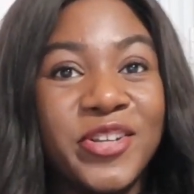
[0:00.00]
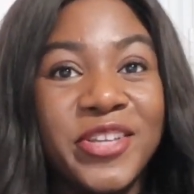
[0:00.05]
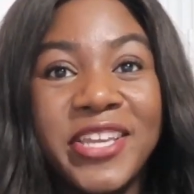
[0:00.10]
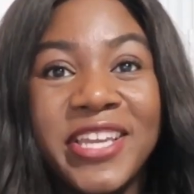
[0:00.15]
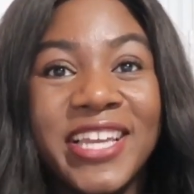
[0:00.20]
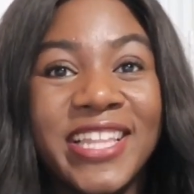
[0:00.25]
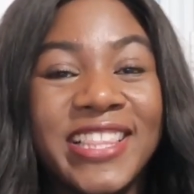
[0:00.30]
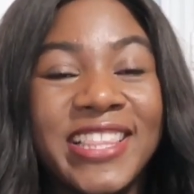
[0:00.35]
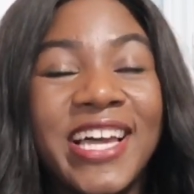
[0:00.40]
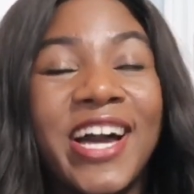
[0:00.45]

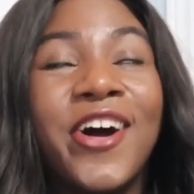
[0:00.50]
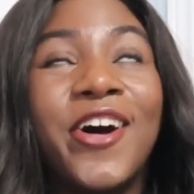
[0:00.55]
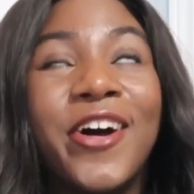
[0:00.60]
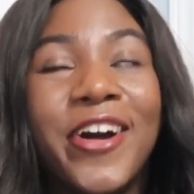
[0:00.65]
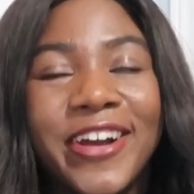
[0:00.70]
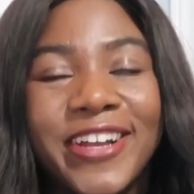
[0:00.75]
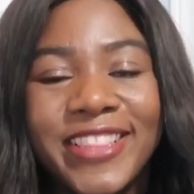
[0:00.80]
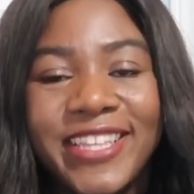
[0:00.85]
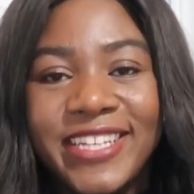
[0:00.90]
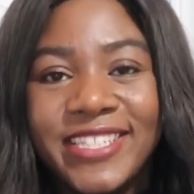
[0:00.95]
You can
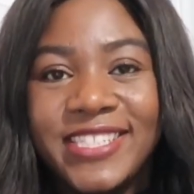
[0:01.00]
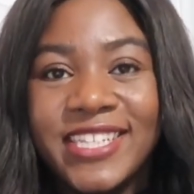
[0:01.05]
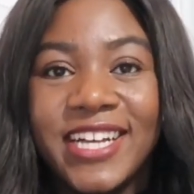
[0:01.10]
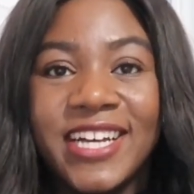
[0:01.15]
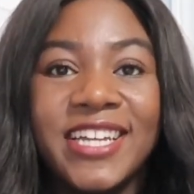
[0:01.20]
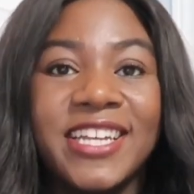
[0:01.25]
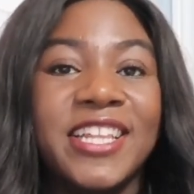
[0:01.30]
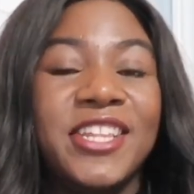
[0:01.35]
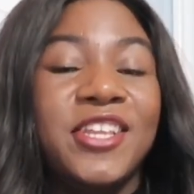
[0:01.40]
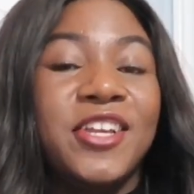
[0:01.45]
hardly
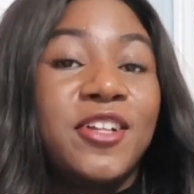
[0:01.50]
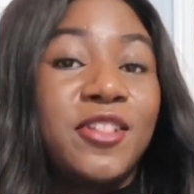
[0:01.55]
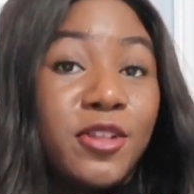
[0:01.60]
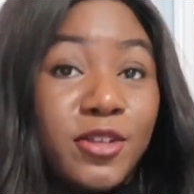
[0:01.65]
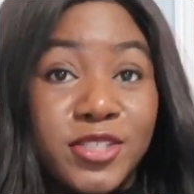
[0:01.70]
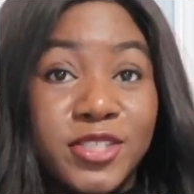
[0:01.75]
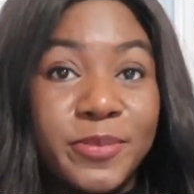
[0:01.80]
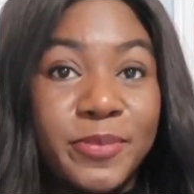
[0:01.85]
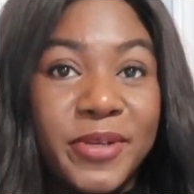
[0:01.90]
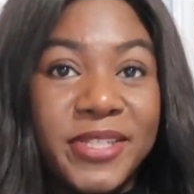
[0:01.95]
tell, and then you
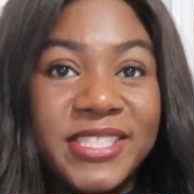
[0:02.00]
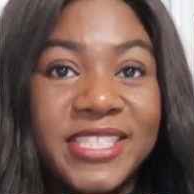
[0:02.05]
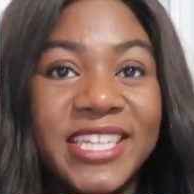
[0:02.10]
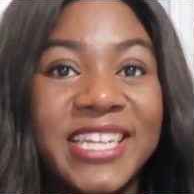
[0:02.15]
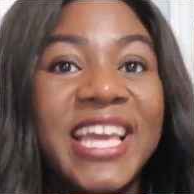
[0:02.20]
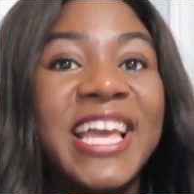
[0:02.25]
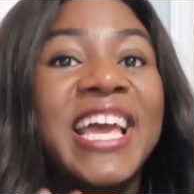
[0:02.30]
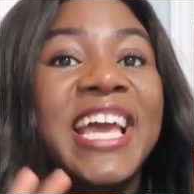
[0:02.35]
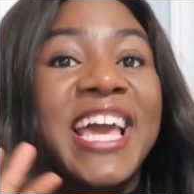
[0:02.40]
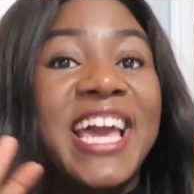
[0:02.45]
close a
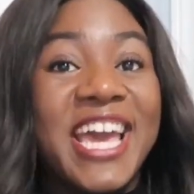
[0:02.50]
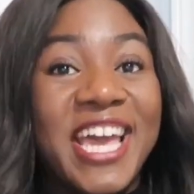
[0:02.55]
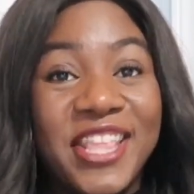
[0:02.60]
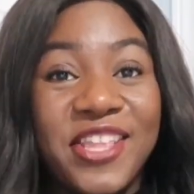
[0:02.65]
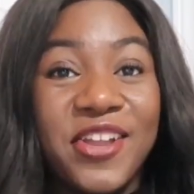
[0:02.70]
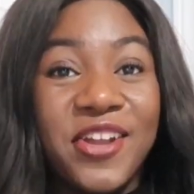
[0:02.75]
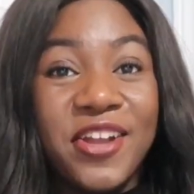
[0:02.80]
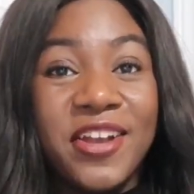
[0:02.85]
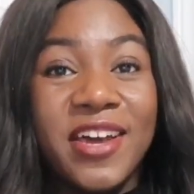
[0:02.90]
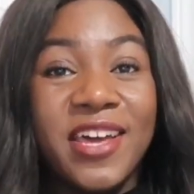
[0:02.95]
button
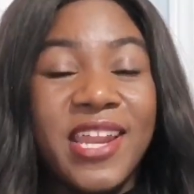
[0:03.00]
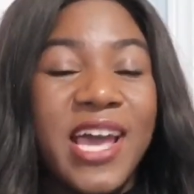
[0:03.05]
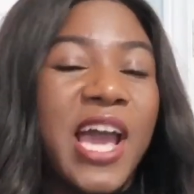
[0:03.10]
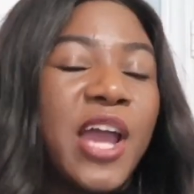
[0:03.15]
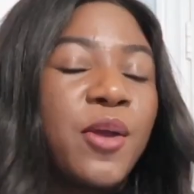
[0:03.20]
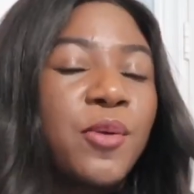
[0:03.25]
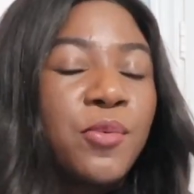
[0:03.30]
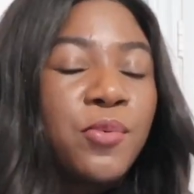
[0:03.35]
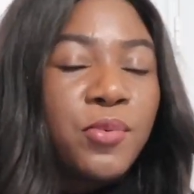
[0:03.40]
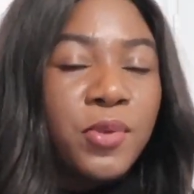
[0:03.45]
and you're good.
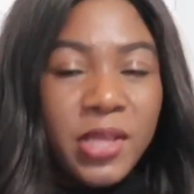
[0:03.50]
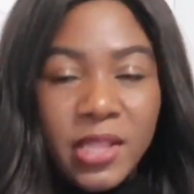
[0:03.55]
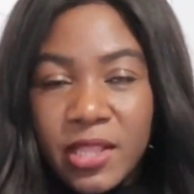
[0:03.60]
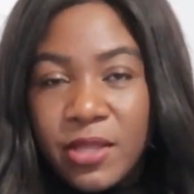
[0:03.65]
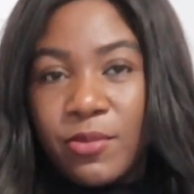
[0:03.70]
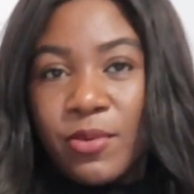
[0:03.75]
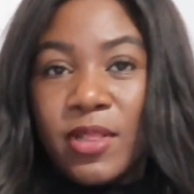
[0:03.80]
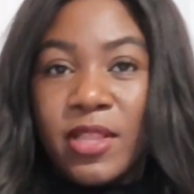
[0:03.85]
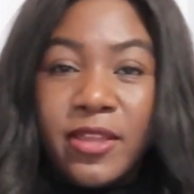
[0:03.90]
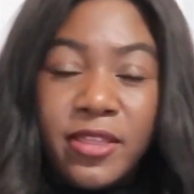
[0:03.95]
I
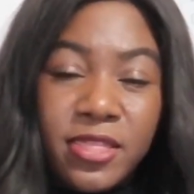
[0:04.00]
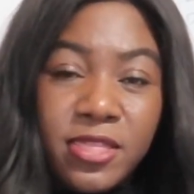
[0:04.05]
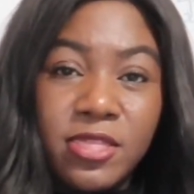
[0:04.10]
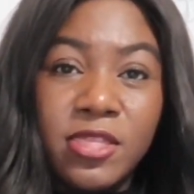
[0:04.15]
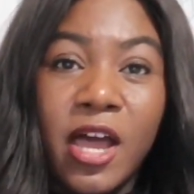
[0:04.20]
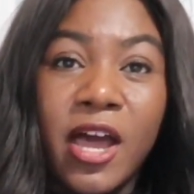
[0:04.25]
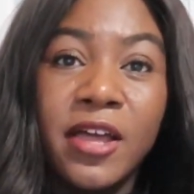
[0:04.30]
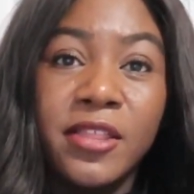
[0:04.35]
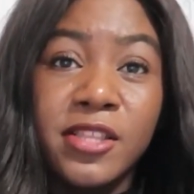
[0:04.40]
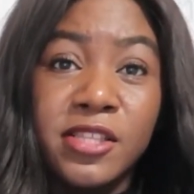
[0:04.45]
really
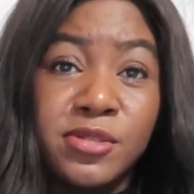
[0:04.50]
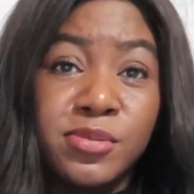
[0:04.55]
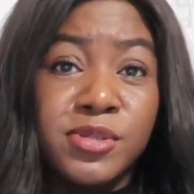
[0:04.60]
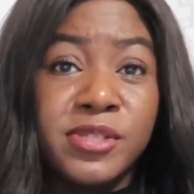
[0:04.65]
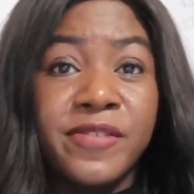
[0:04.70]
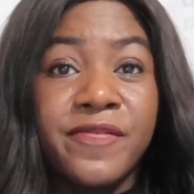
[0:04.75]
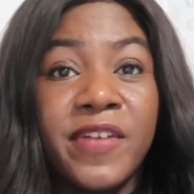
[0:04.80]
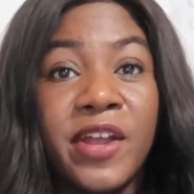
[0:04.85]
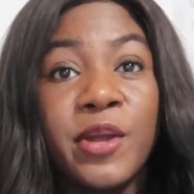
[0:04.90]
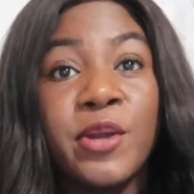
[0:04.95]
thought this
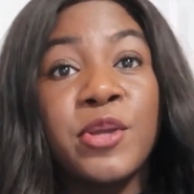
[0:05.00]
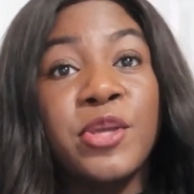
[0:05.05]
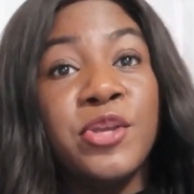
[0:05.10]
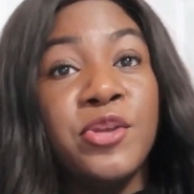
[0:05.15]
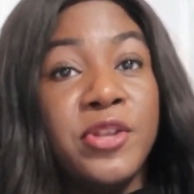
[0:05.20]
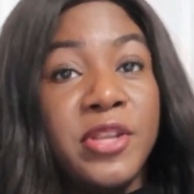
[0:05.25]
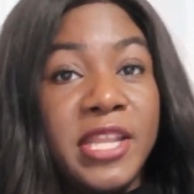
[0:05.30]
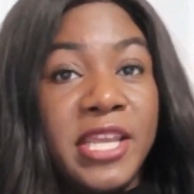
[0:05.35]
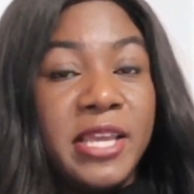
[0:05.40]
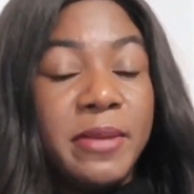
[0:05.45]
was a very
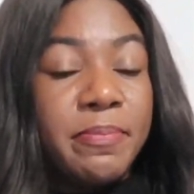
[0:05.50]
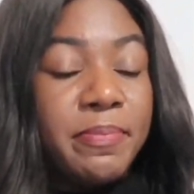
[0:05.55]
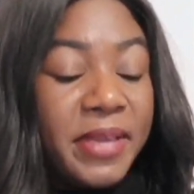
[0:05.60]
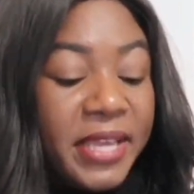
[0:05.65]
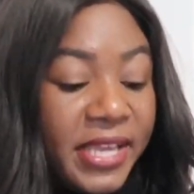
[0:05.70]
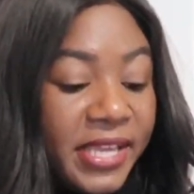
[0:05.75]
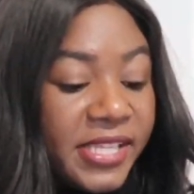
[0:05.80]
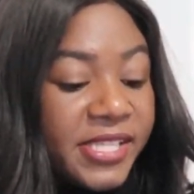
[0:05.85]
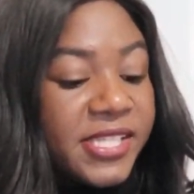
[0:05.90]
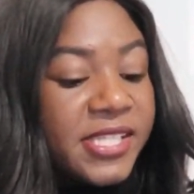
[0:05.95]
unique
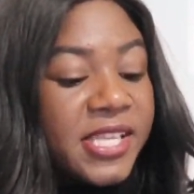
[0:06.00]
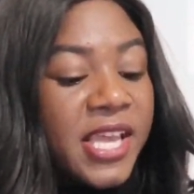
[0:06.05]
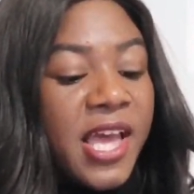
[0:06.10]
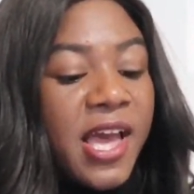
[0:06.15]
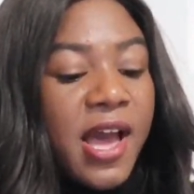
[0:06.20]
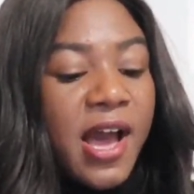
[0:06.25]
piece.